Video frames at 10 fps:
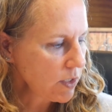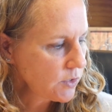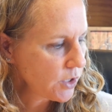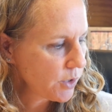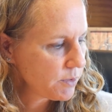
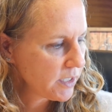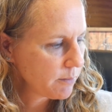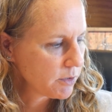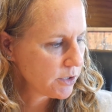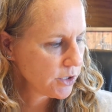So I was
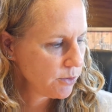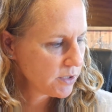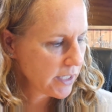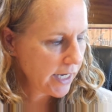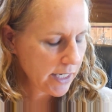able to
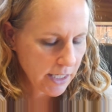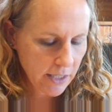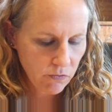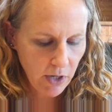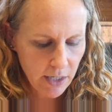use that,
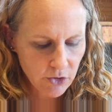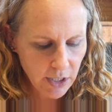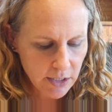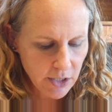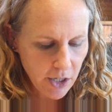get that
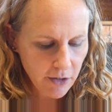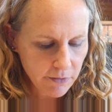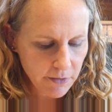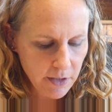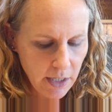checked off.